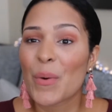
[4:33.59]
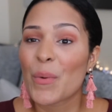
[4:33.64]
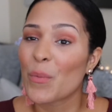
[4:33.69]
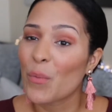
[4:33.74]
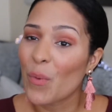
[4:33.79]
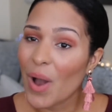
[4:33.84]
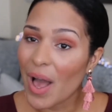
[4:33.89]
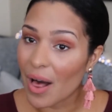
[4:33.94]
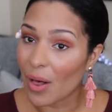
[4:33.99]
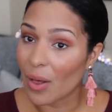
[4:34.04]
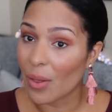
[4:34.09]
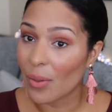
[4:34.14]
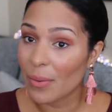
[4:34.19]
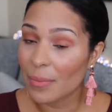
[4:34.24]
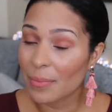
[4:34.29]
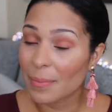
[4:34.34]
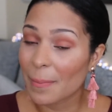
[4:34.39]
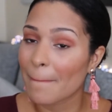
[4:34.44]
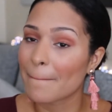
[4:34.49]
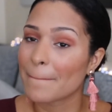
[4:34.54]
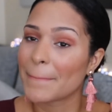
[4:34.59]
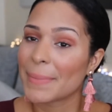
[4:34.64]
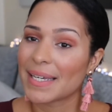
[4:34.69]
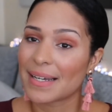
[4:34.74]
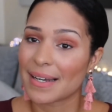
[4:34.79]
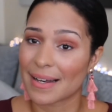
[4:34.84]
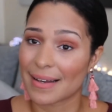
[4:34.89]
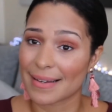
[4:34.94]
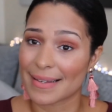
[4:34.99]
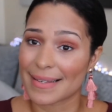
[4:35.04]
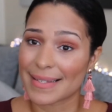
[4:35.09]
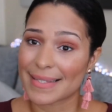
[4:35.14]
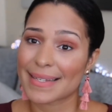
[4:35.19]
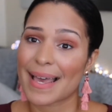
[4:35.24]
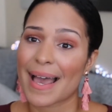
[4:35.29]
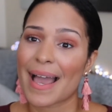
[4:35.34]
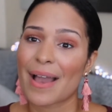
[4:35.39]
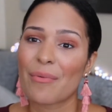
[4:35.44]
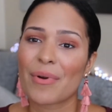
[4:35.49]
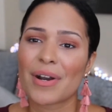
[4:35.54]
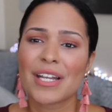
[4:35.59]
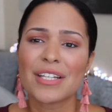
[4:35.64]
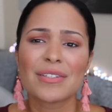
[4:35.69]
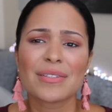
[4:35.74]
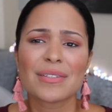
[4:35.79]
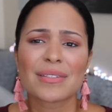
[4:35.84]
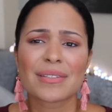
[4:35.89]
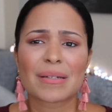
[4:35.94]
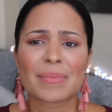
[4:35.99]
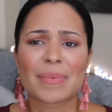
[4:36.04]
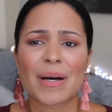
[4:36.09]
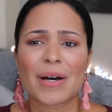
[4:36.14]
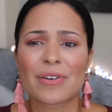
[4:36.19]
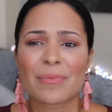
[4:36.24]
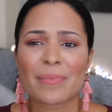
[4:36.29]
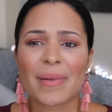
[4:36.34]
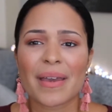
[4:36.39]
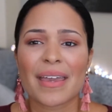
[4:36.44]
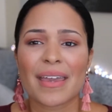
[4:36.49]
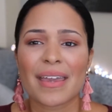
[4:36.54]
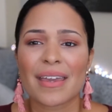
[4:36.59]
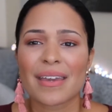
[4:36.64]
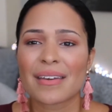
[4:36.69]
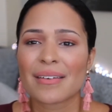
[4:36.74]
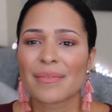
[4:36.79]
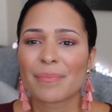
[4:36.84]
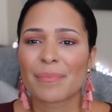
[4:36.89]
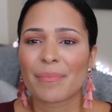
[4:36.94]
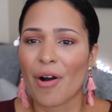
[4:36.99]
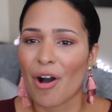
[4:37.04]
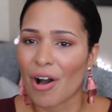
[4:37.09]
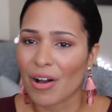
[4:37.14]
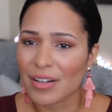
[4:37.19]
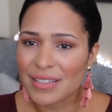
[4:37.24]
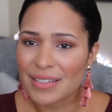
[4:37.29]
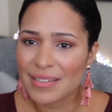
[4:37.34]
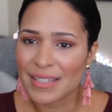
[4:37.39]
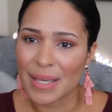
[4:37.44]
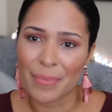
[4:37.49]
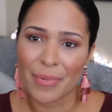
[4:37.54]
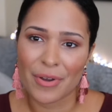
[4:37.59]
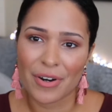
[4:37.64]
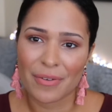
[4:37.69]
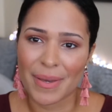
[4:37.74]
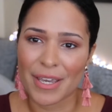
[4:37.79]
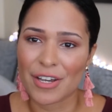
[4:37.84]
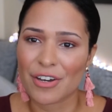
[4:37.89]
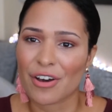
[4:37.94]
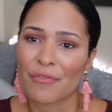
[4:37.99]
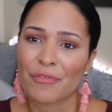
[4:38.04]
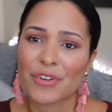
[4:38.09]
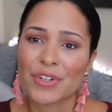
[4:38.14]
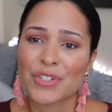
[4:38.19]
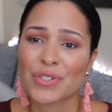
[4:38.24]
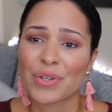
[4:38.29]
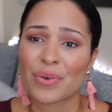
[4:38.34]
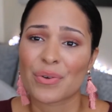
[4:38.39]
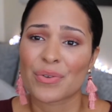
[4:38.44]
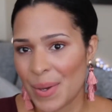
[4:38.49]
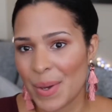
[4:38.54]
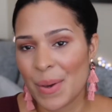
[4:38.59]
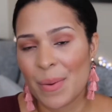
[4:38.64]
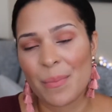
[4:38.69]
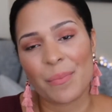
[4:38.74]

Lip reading: Well, because I wanted to step out of my box, step out of my comfort zone.